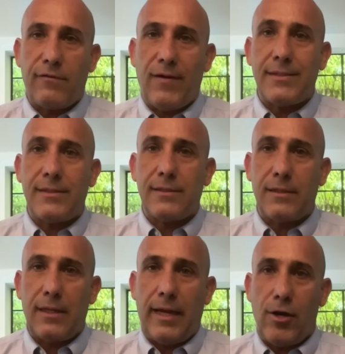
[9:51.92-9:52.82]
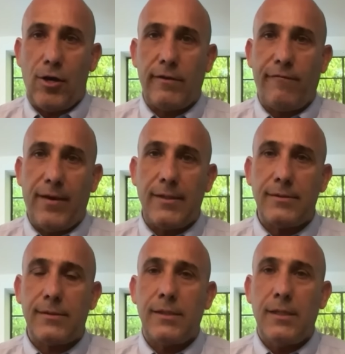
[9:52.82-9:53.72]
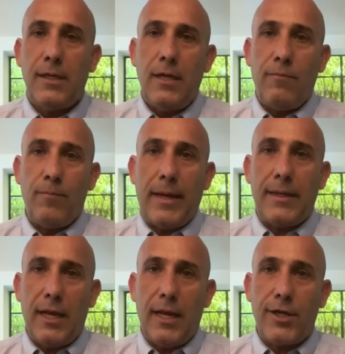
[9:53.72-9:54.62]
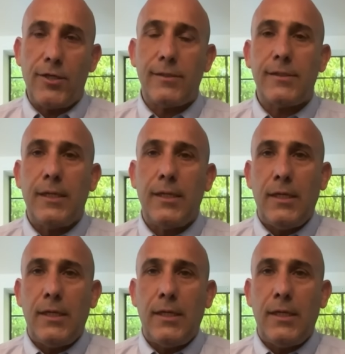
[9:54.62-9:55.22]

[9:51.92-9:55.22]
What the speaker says: advanced air defense, many layers.